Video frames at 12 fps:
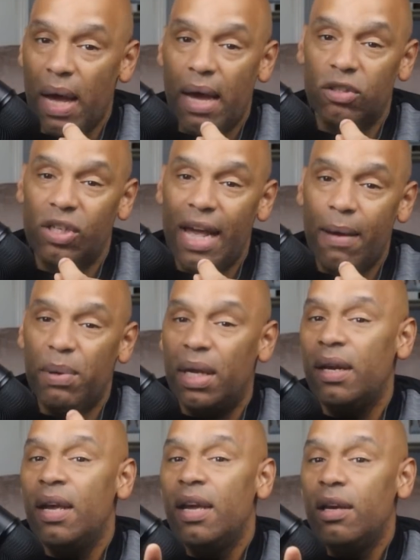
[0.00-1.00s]
pound
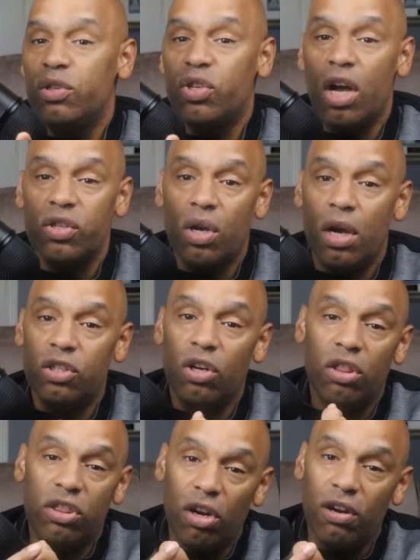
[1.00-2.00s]
champion. He was also
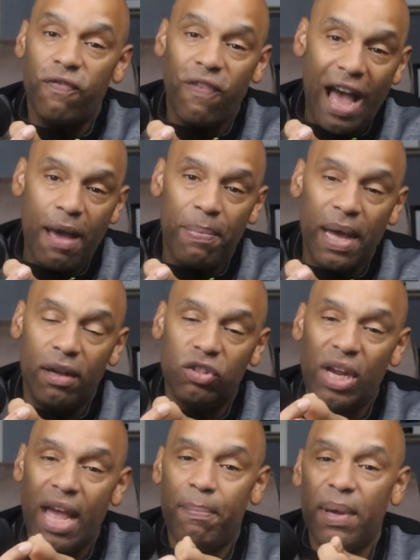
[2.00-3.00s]
135 pound
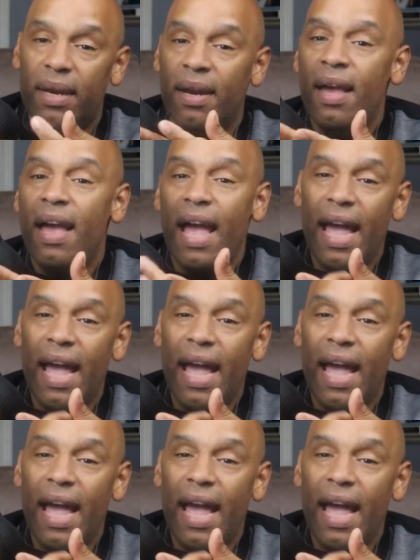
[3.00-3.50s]
champion